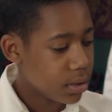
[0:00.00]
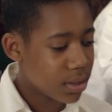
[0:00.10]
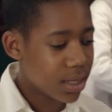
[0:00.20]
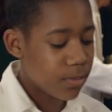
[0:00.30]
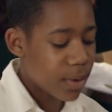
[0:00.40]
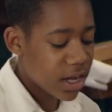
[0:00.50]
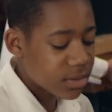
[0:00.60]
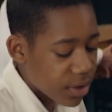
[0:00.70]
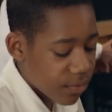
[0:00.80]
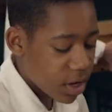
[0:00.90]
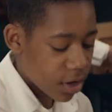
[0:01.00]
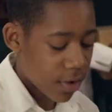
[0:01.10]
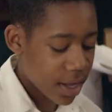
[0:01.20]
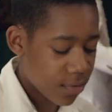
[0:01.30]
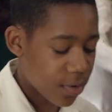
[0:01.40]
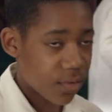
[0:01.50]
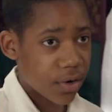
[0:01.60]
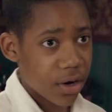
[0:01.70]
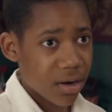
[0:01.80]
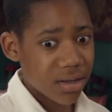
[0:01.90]
Well, I embarrassed my friend Greg in front of
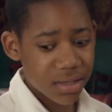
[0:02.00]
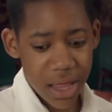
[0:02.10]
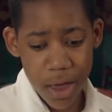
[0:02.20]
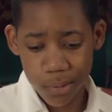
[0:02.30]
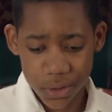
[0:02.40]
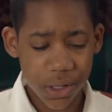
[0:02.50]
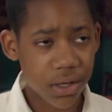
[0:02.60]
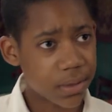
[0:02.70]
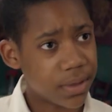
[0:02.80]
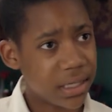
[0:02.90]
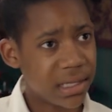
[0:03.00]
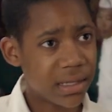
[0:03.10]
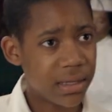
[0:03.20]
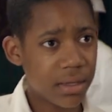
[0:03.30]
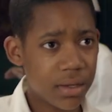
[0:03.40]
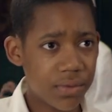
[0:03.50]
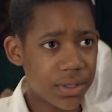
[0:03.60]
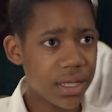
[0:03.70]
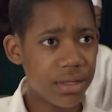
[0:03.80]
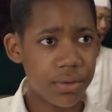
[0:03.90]
a girl, and now he won't talk to me.
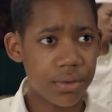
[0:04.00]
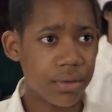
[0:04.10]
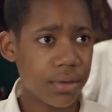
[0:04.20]
What should I do?